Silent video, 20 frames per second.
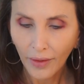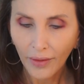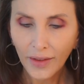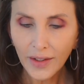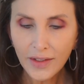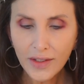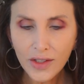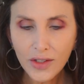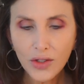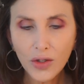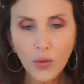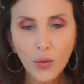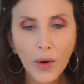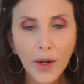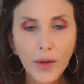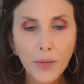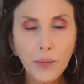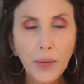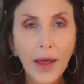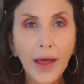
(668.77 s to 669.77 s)
This is the
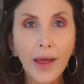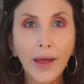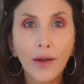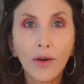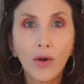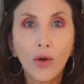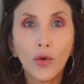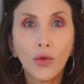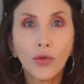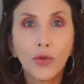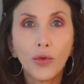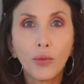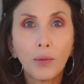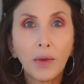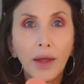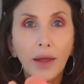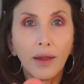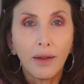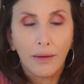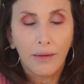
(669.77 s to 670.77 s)
way Pat holds
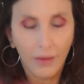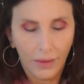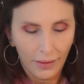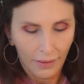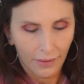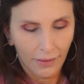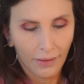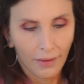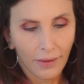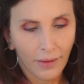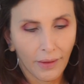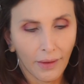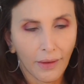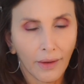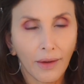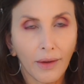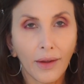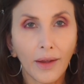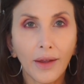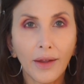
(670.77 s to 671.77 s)
me.
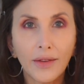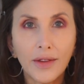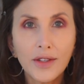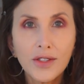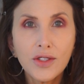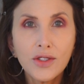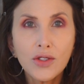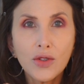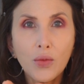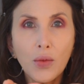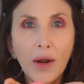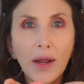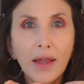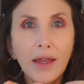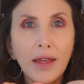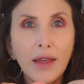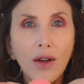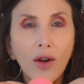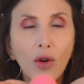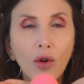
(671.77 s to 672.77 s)
This is the
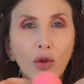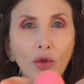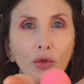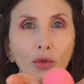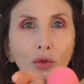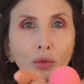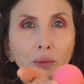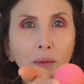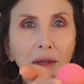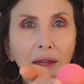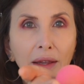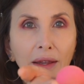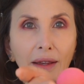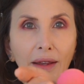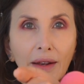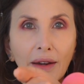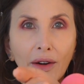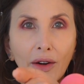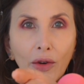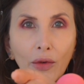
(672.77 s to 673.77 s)
way he holds me
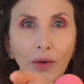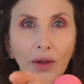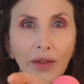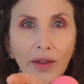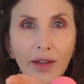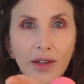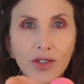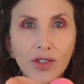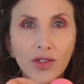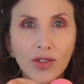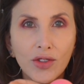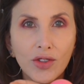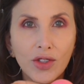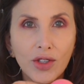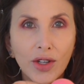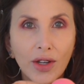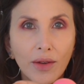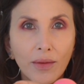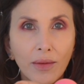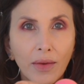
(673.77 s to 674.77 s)
in our
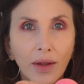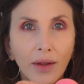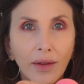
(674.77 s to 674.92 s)
relationship.